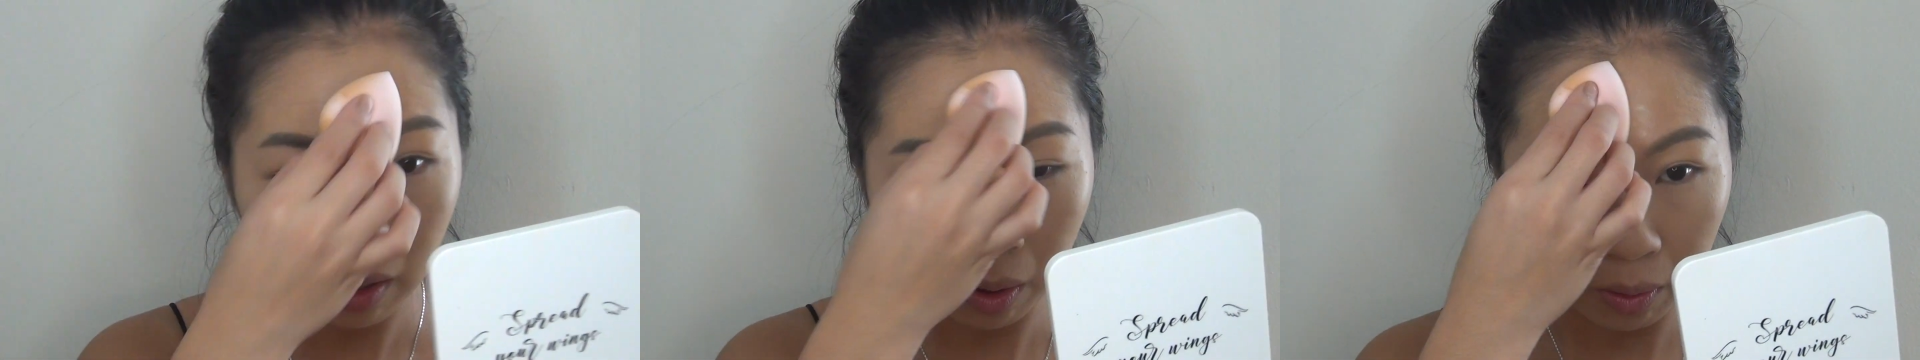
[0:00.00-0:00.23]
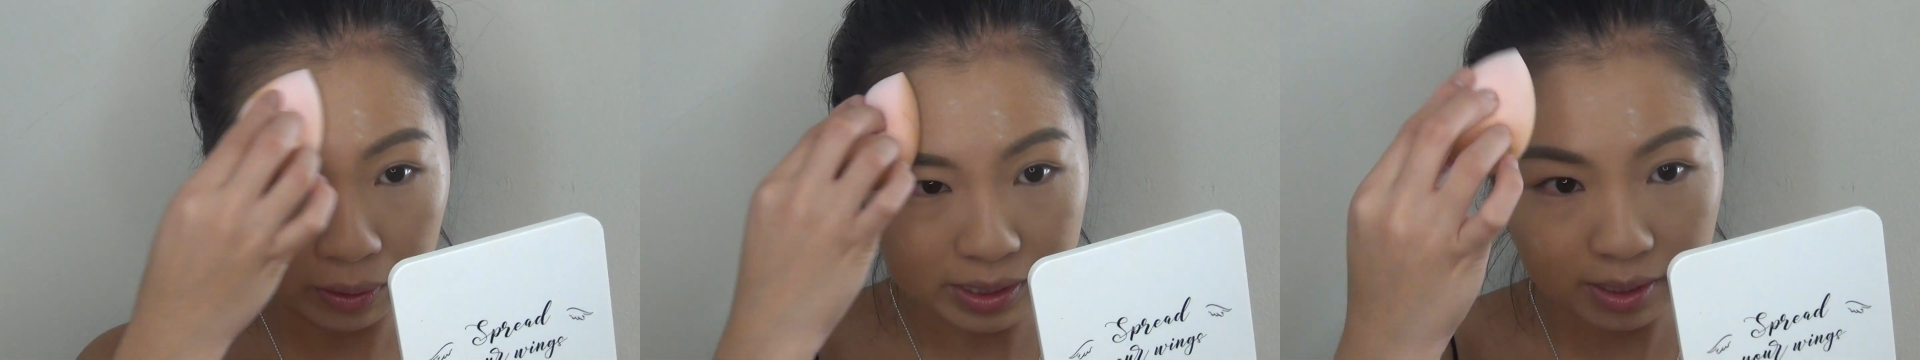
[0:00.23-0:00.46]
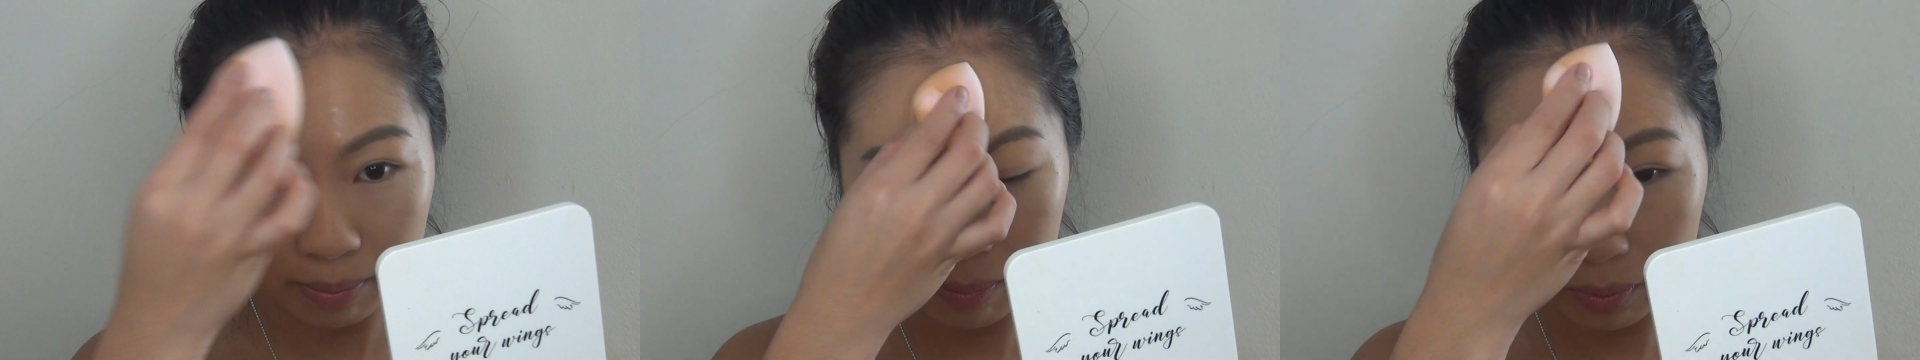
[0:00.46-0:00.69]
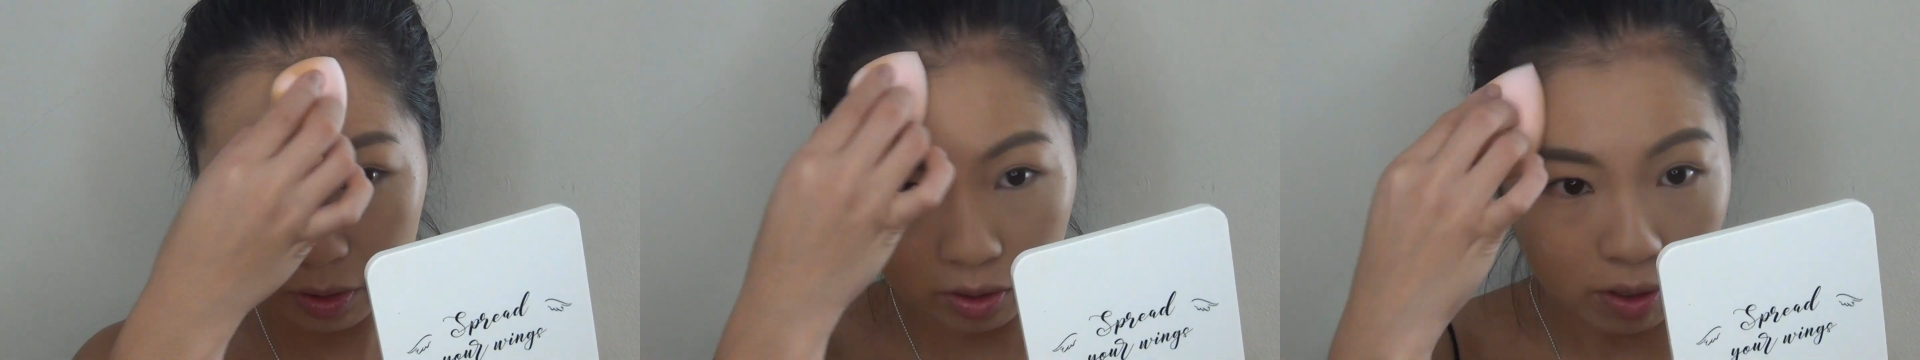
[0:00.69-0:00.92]
Oh, it's a
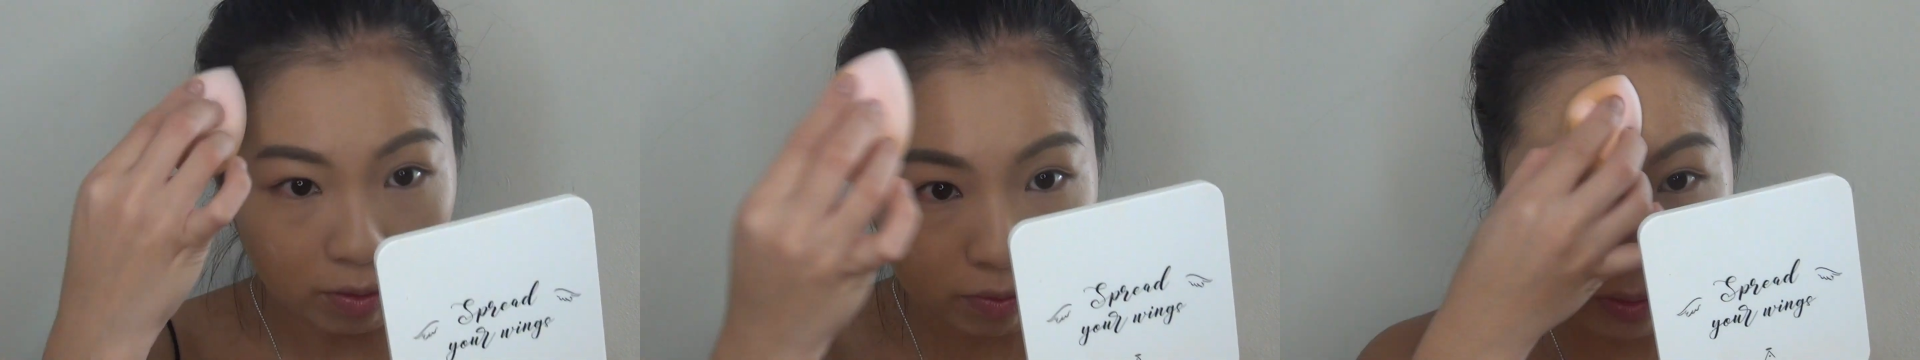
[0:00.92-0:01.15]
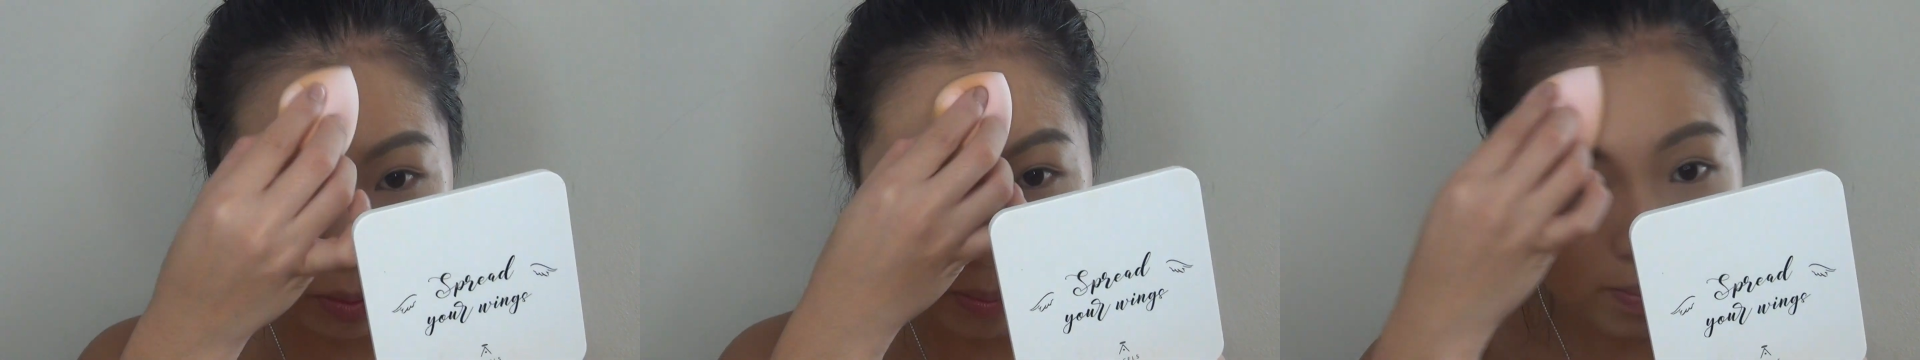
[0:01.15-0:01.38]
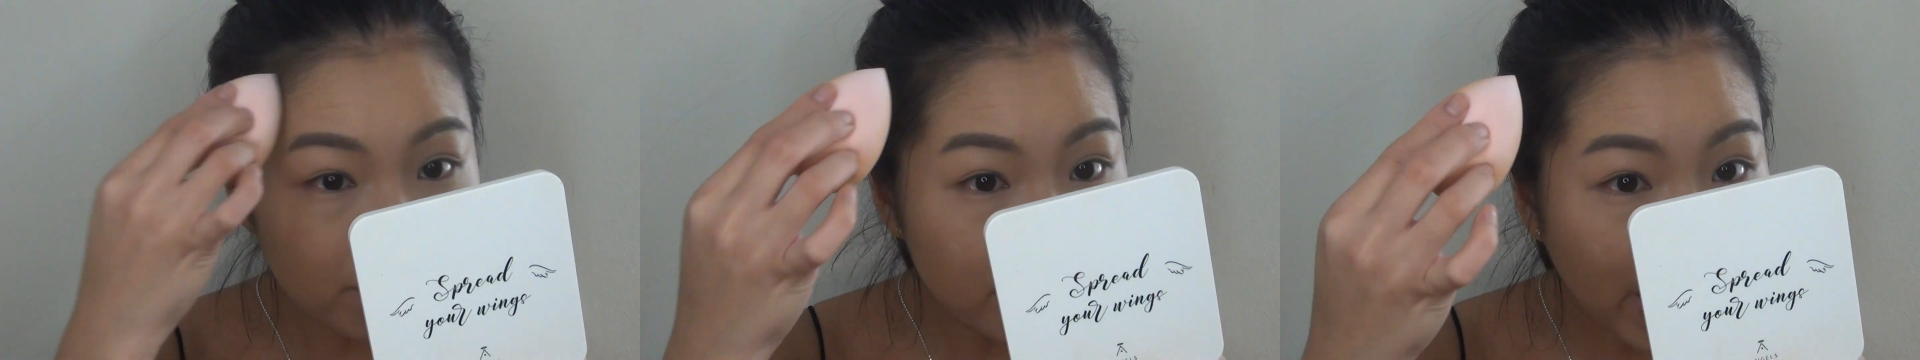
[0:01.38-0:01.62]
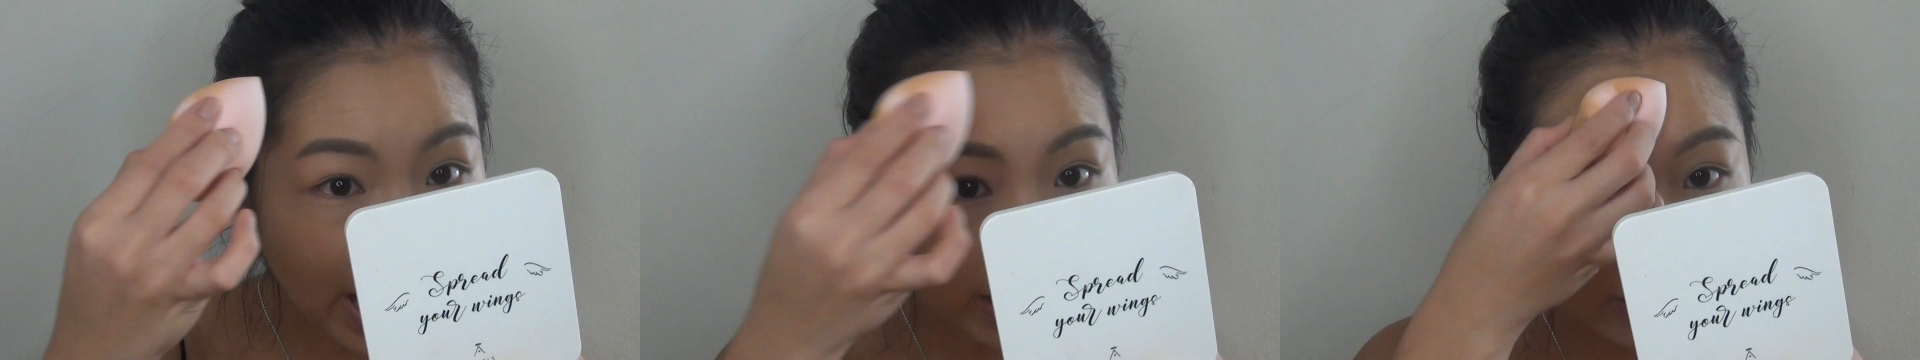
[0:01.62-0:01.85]
beautiful
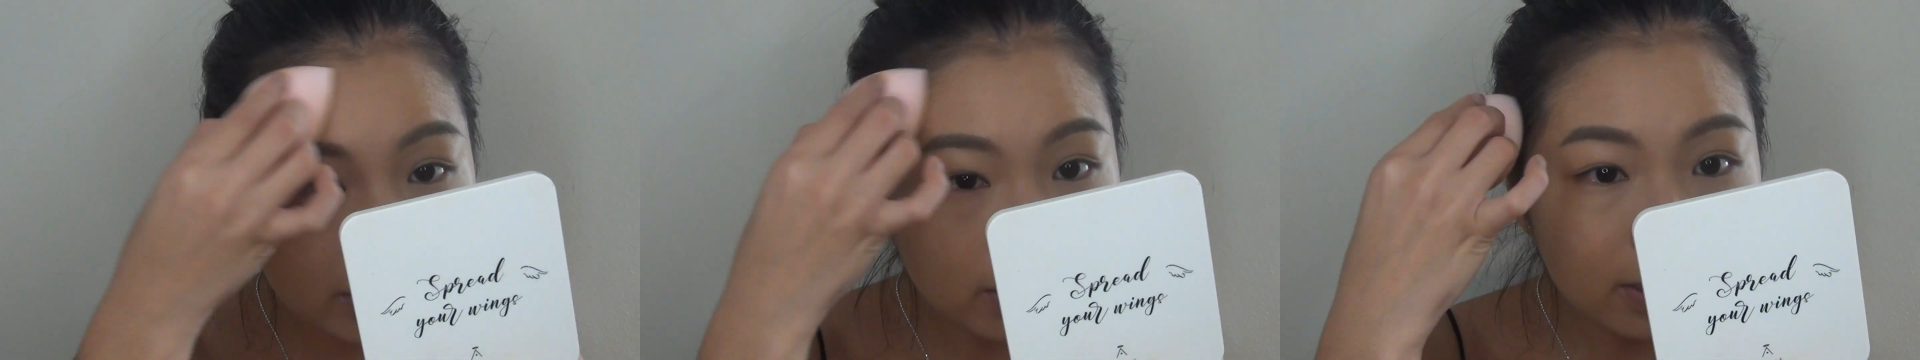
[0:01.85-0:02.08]
matte